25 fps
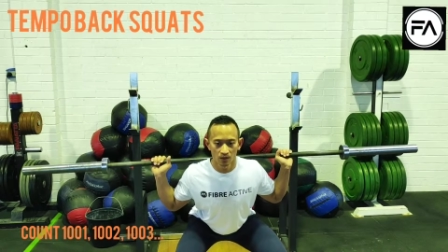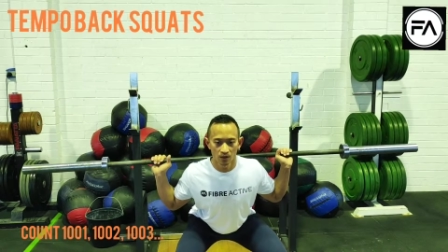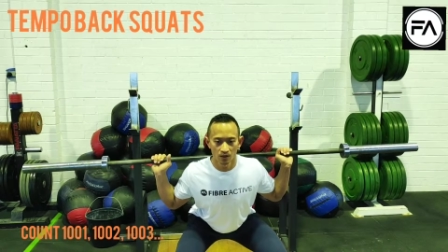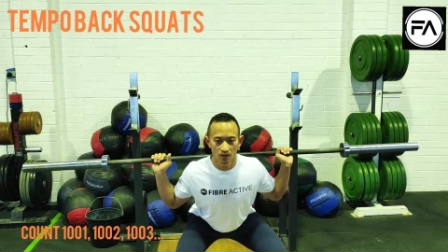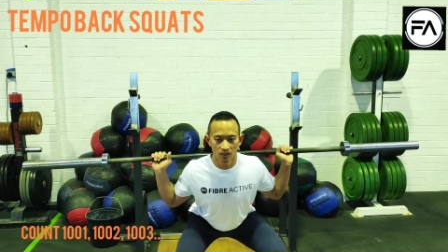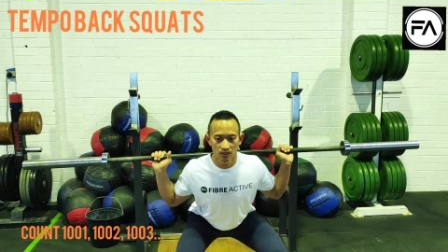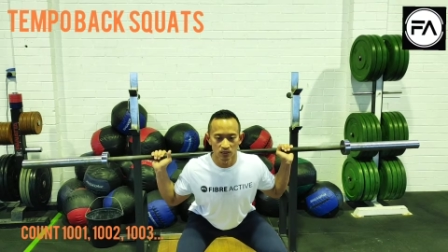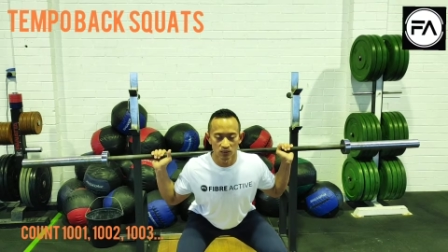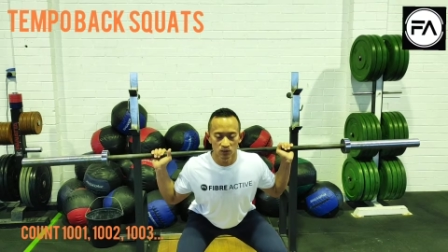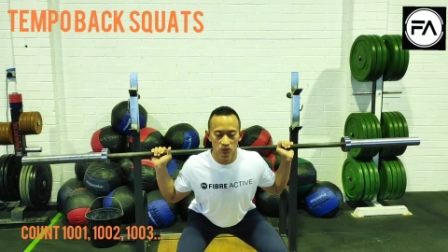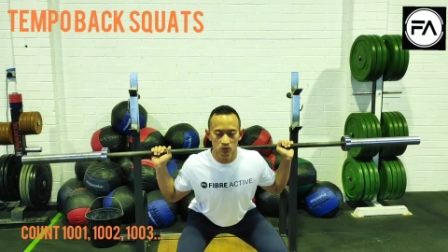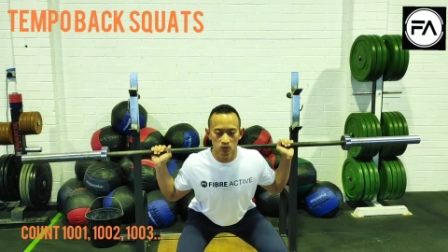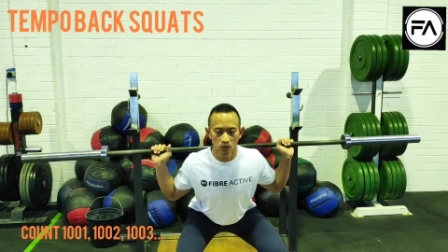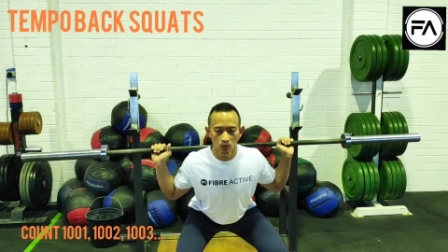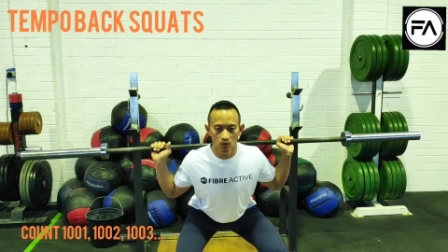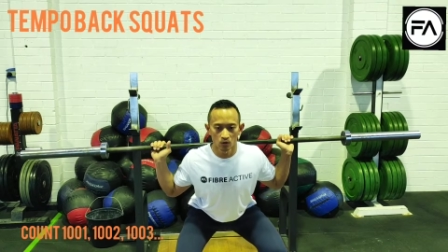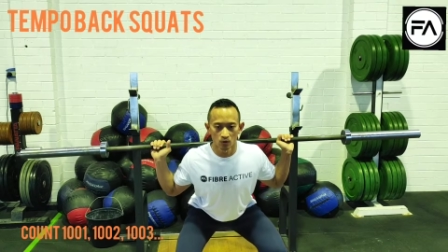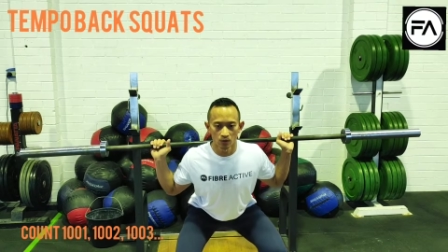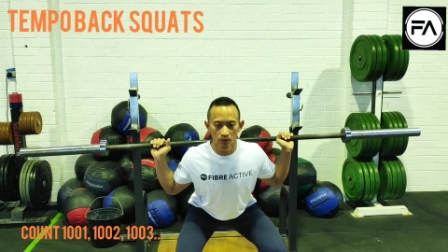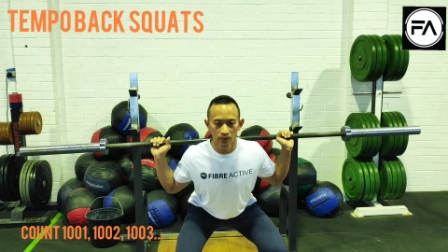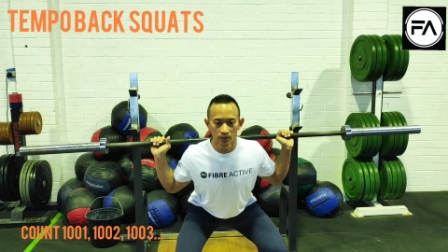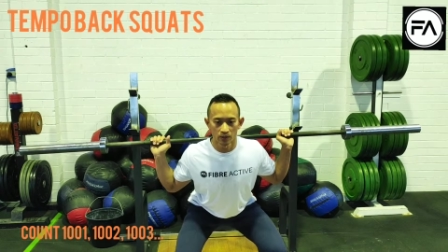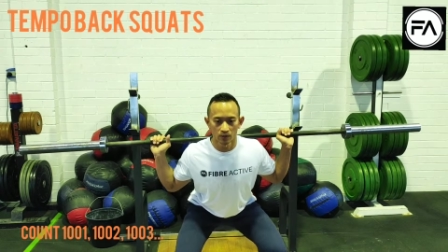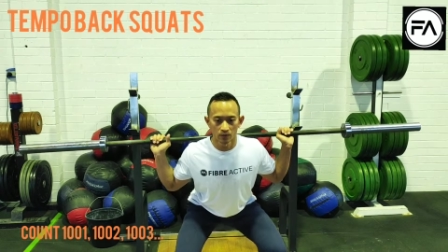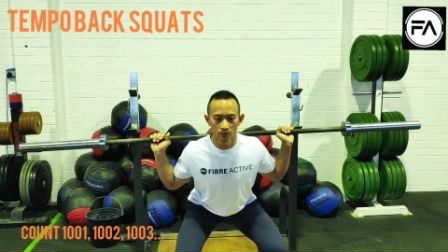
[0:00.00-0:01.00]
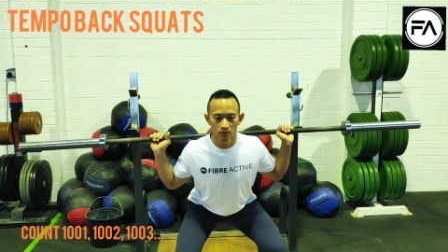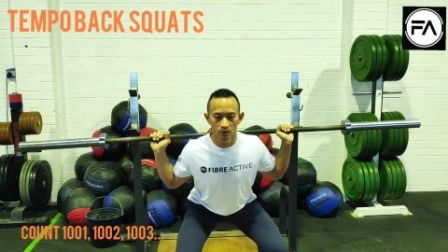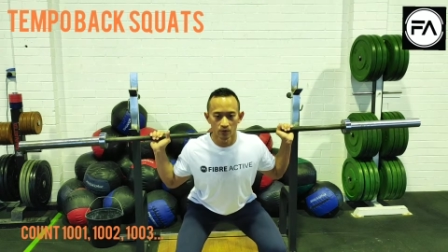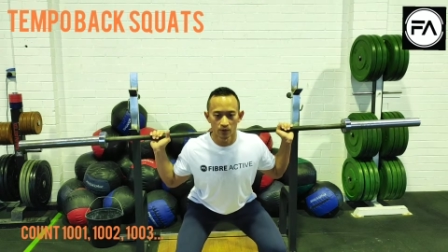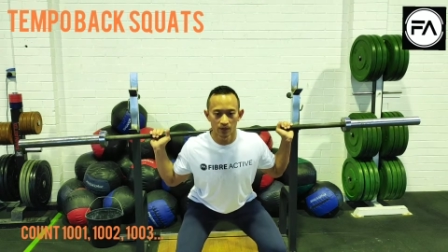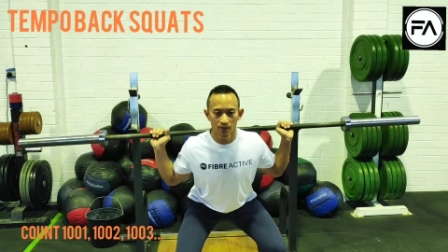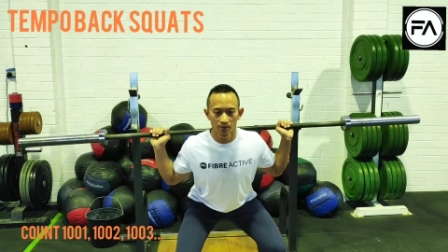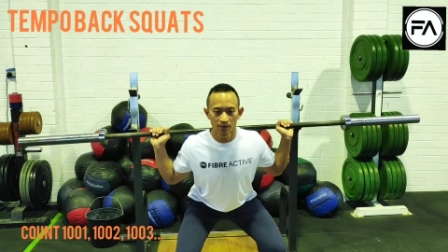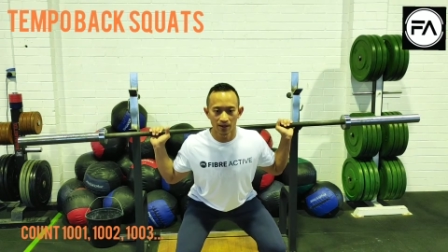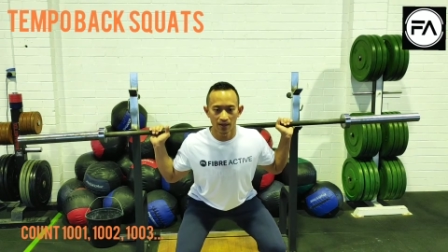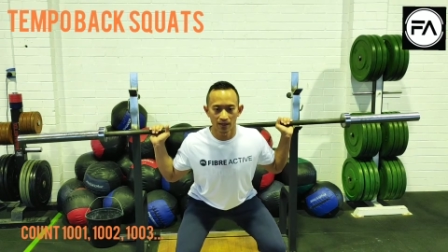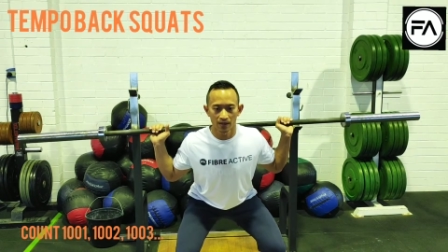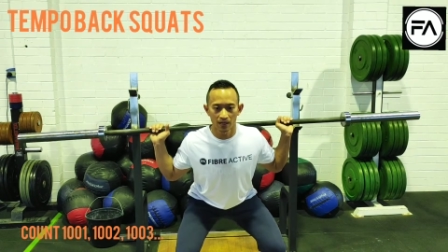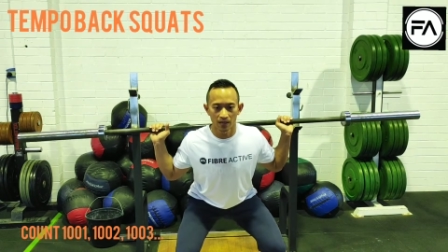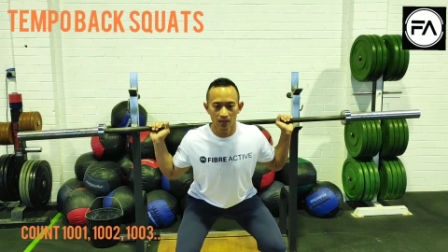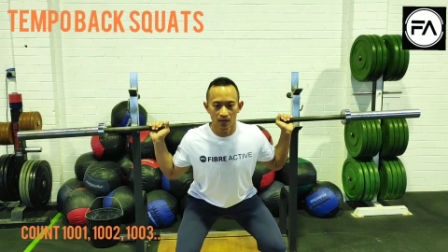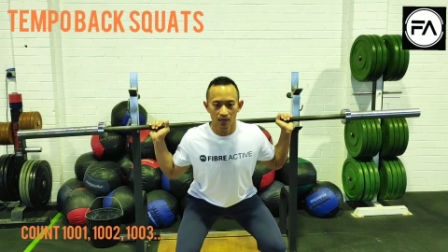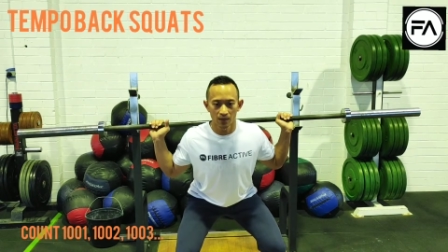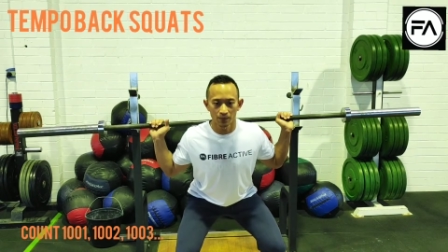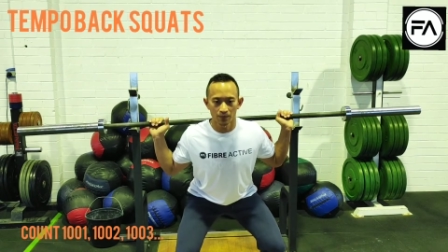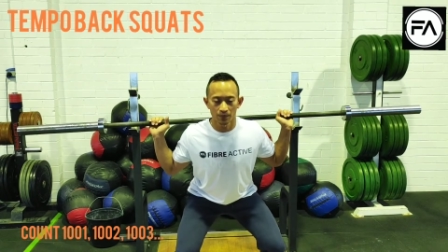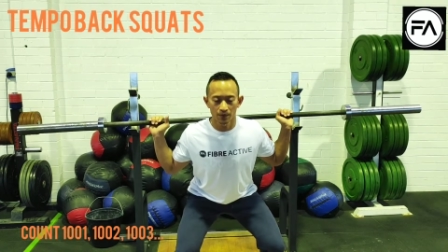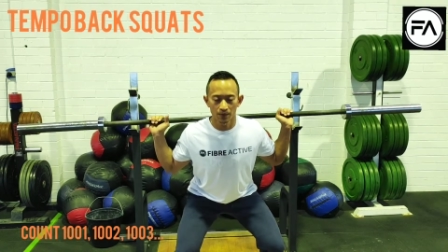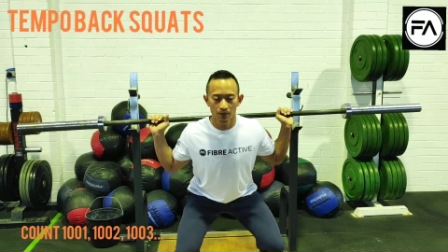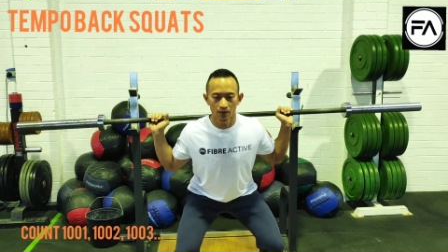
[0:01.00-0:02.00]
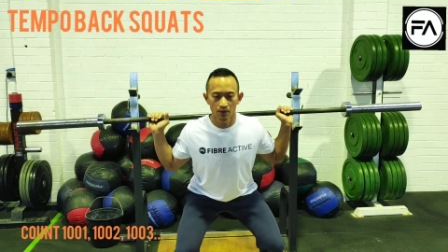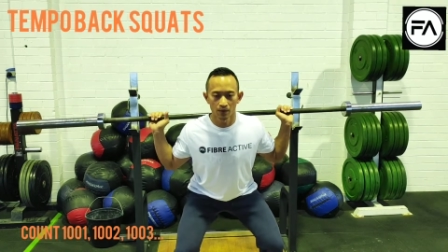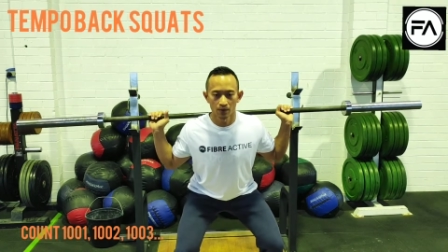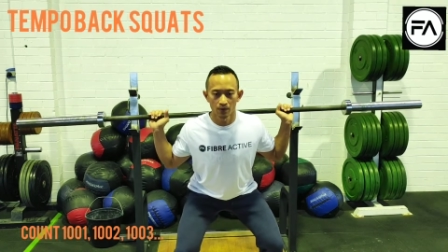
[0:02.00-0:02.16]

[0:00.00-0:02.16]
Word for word: then slowly on your way back up